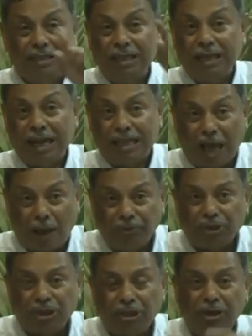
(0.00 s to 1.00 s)
So this is
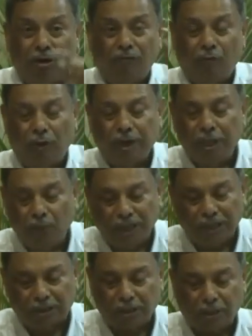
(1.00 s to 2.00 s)
an assumption of
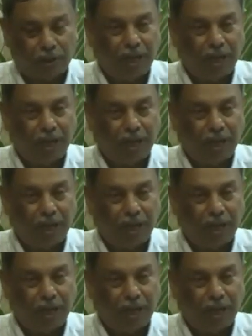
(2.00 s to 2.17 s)
working